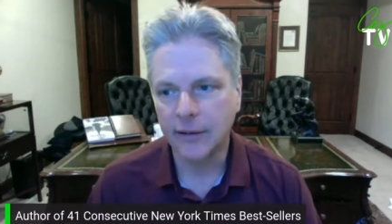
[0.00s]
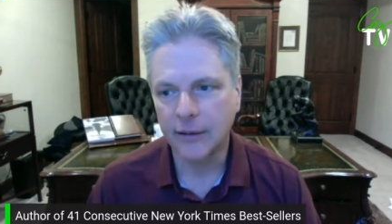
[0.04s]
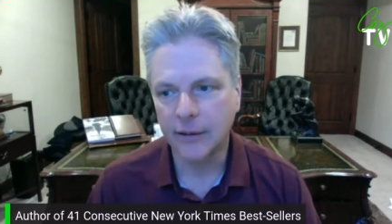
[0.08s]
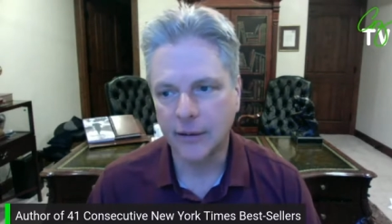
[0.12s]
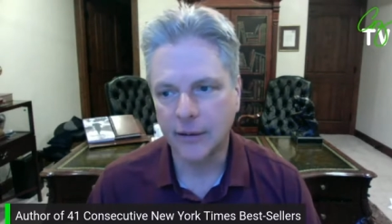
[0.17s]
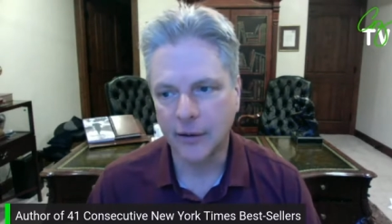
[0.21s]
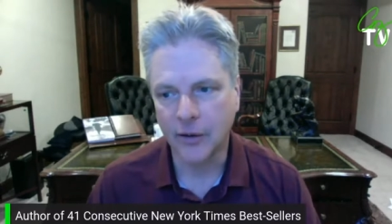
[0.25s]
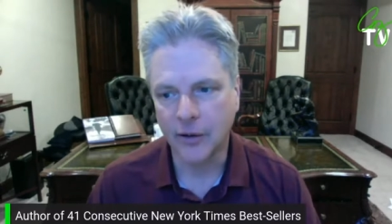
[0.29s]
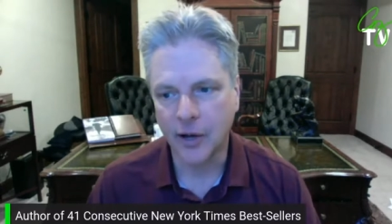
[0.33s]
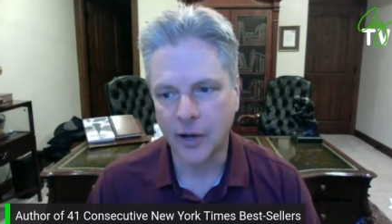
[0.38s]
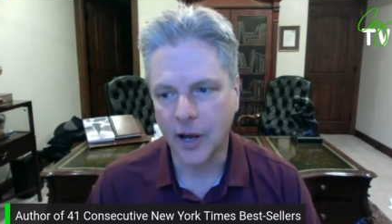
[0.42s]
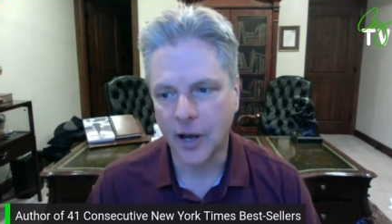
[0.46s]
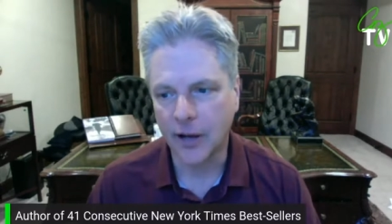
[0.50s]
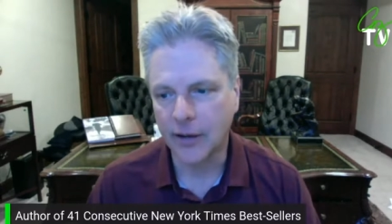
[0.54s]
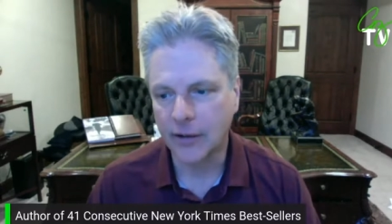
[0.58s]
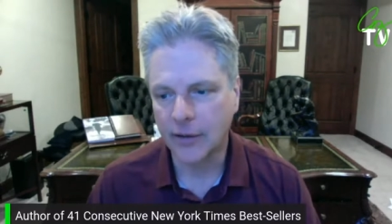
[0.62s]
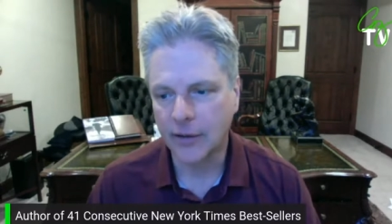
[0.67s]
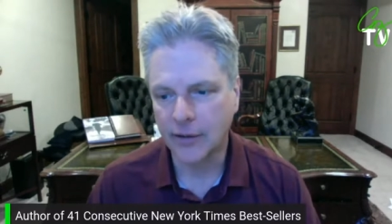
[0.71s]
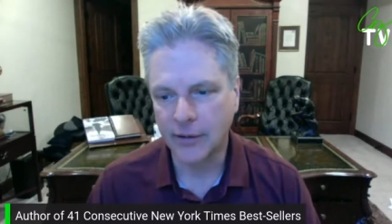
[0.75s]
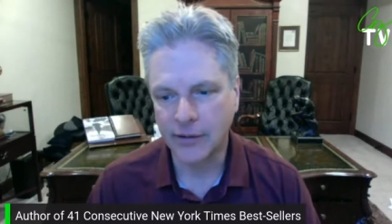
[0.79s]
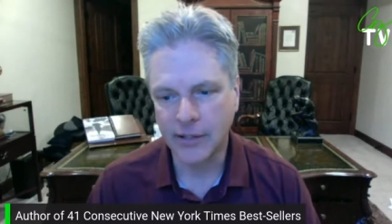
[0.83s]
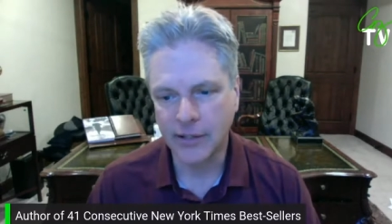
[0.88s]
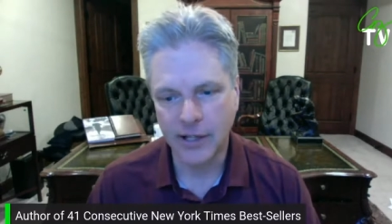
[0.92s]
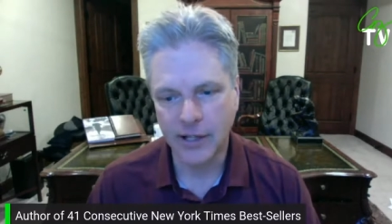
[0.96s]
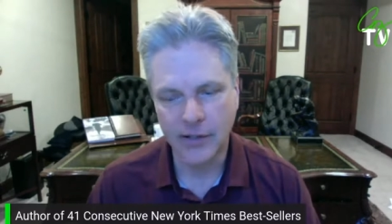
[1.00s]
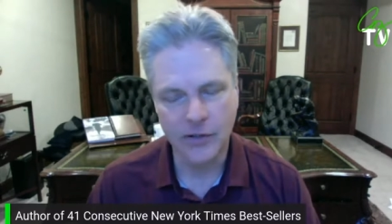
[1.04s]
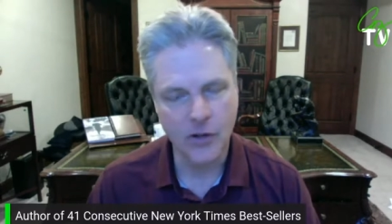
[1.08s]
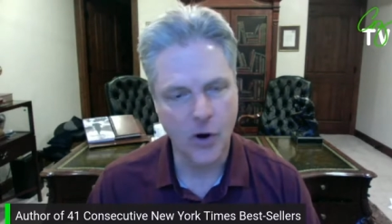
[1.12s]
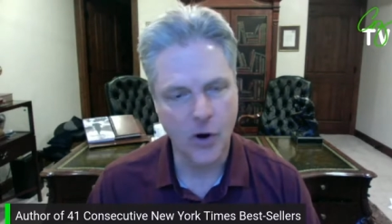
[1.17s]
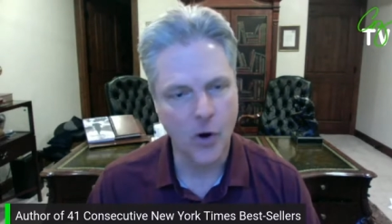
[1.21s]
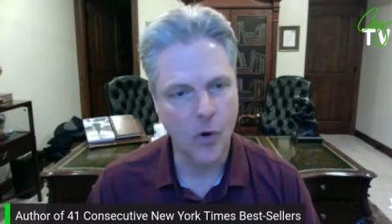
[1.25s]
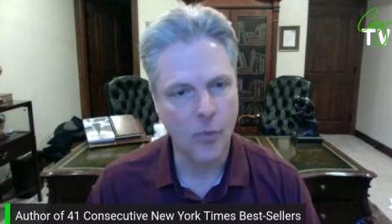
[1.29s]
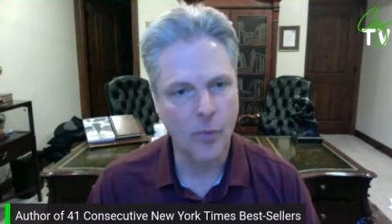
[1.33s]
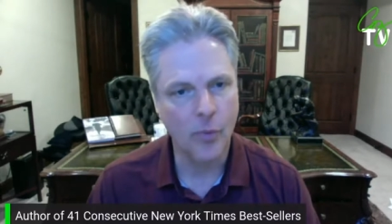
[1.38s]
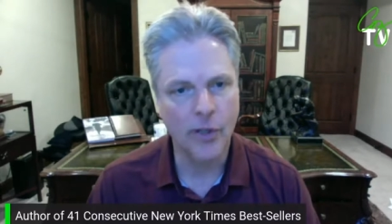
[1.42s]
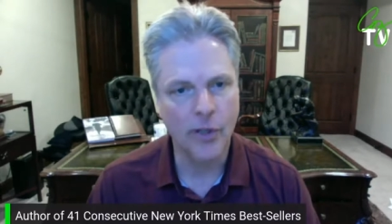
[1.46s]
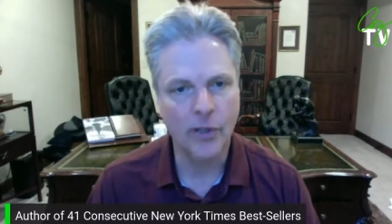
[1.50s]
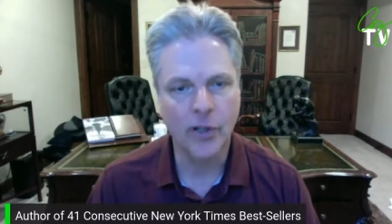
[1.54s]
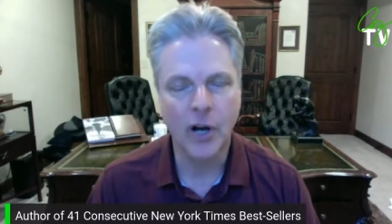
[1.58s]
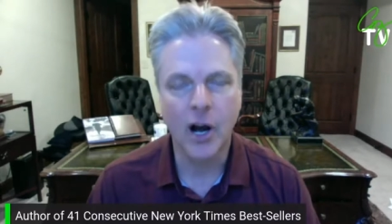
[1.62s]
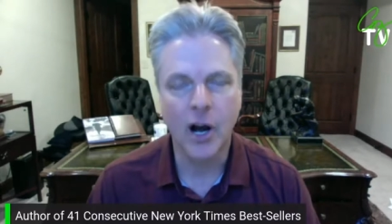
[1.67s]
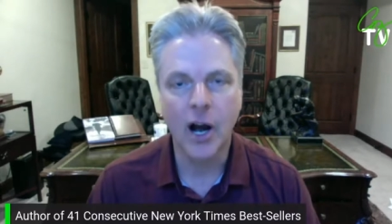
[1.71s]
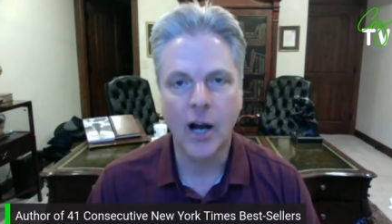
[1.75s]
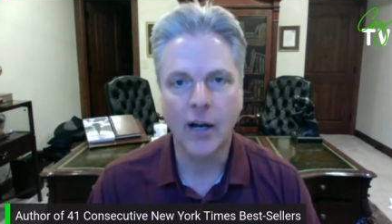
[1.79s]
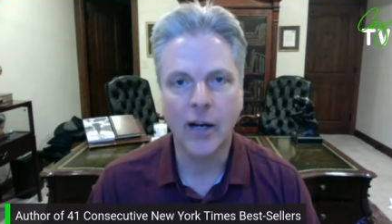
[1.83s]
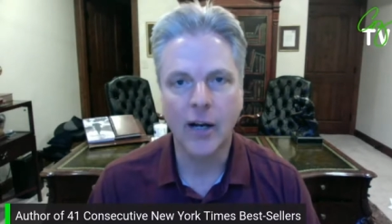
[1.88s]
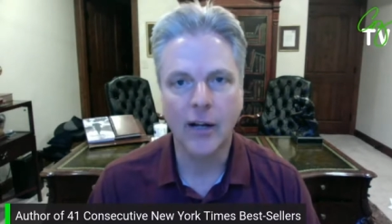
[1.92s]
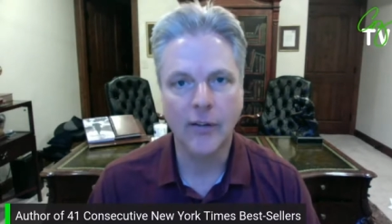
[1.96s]
"Look, God," I just had this open
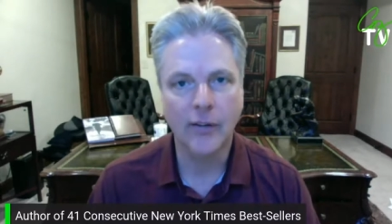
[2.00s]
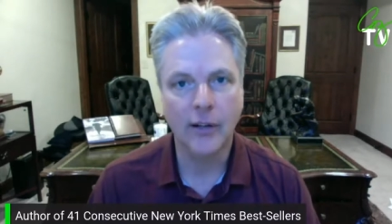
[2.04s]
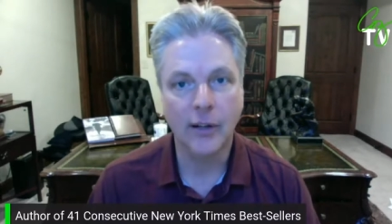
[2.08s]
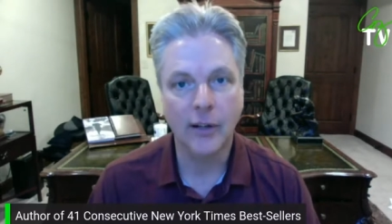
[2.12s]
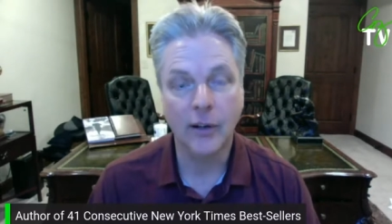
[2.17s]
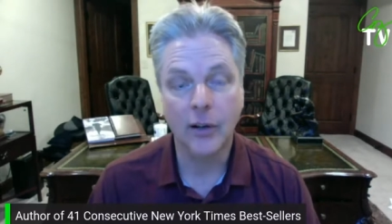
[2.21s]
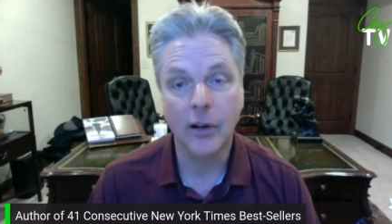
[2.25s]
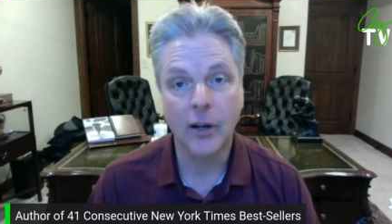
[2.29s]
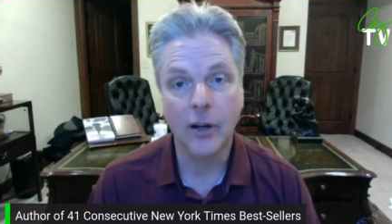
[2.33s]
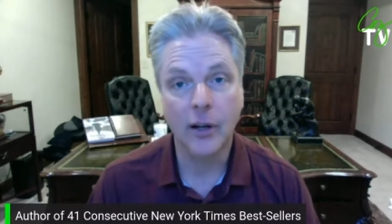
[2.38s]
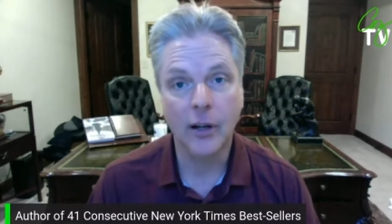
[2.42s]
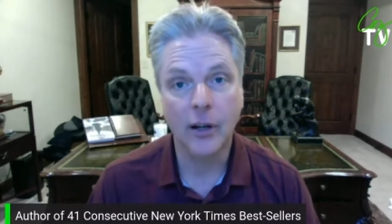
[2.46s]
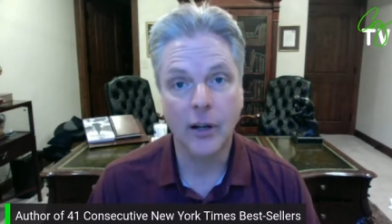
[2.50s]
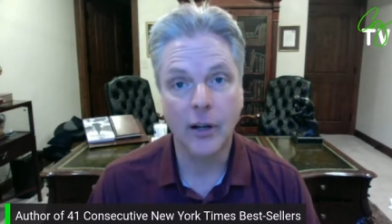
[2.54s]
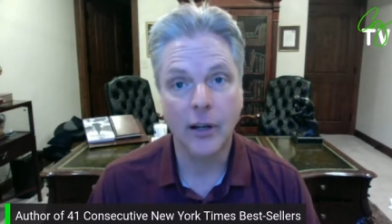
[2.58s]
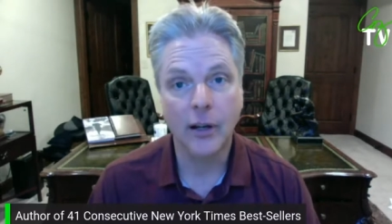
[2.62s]
talk. I said, "Look,